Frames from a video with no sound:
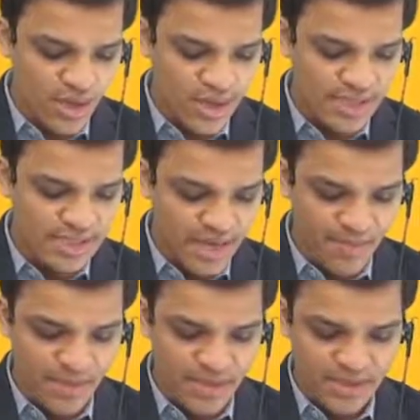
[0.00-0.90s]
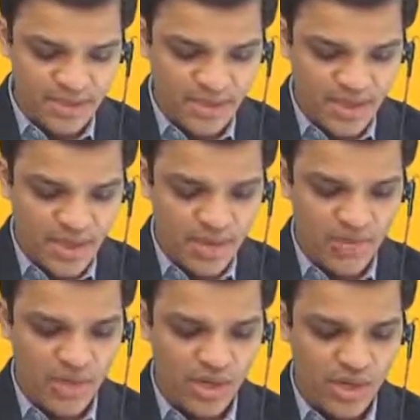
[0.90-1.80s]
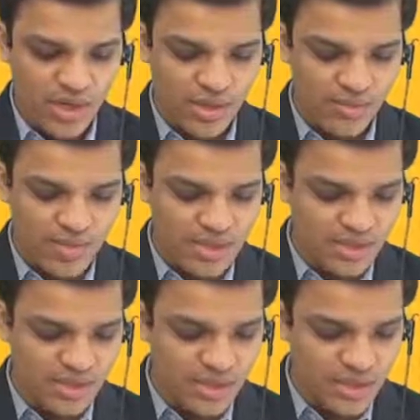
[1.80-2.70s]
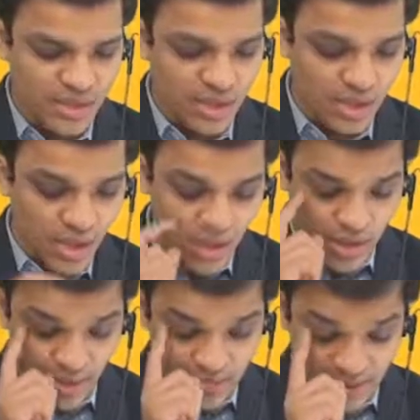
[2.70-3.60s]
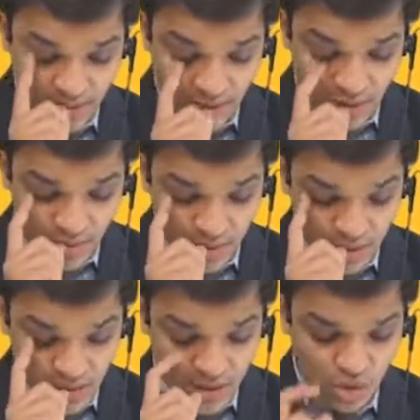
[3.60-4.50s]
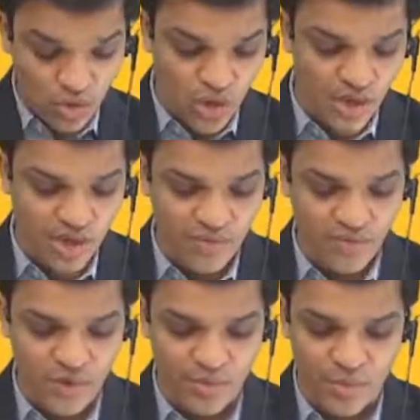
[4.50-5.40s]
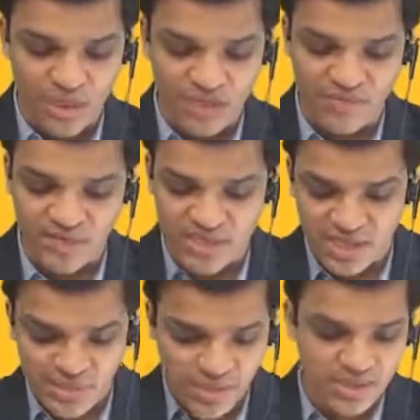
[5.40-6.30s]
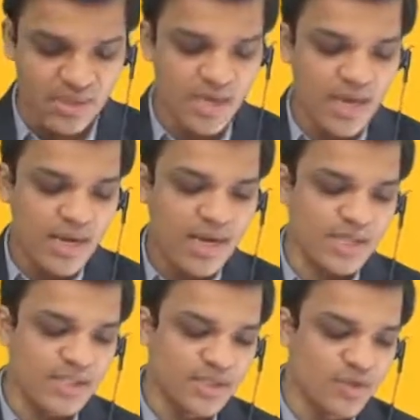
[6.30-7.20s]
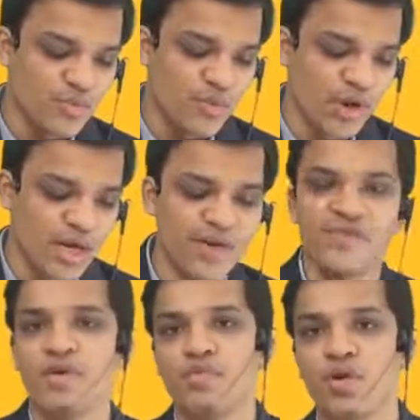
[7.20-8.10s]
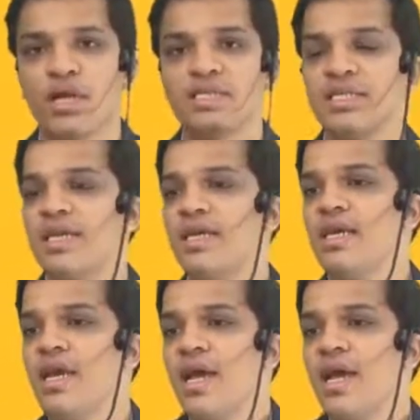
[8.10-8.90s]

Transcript: examples. What this third term says, that is much easier to reconfigure production facilities when it's necessary to produce different products. See,